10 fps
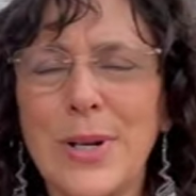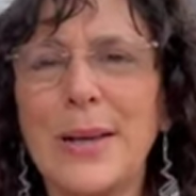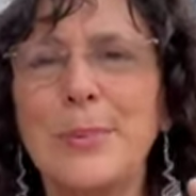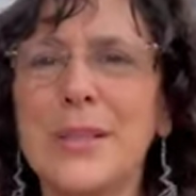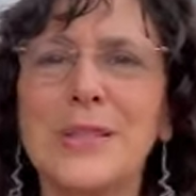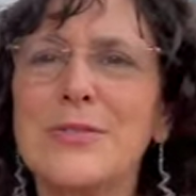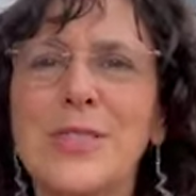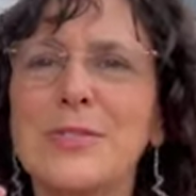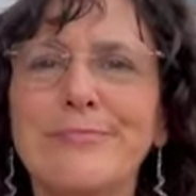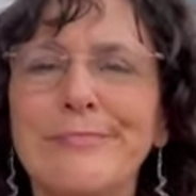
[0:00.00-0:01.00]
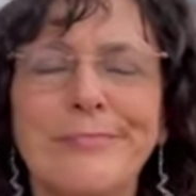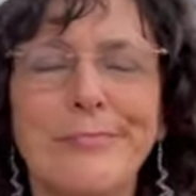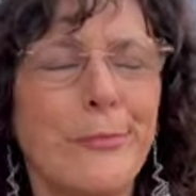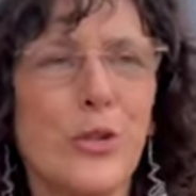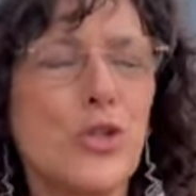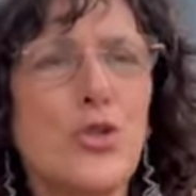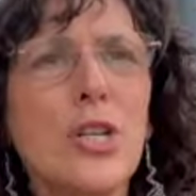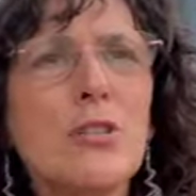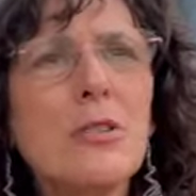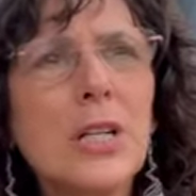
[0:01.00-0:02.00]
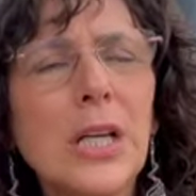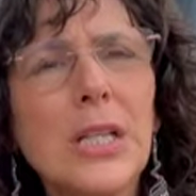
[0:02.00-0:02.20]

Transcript: what I believed was true.